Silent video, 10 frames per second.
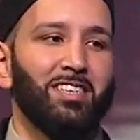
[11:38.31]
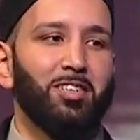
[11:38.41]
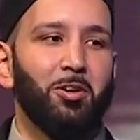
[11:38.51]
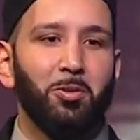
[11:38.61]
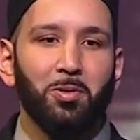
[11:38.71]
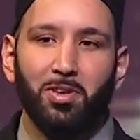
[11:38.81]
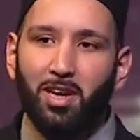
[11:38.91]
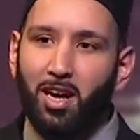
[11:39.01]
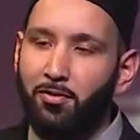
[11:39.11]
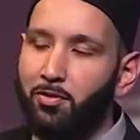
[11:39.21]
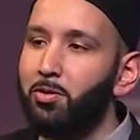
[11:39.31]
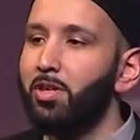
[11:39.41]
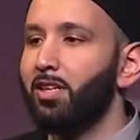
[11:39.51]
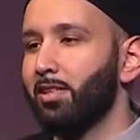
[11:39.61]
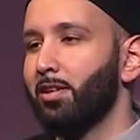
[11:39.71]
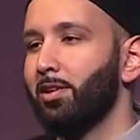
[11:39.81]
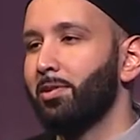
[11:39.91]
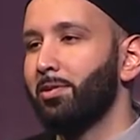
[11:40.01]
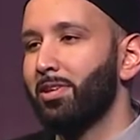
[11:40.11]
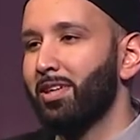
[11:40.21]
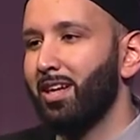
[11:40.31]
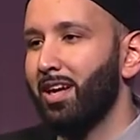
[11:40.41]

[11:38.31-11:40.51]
So a few years ago,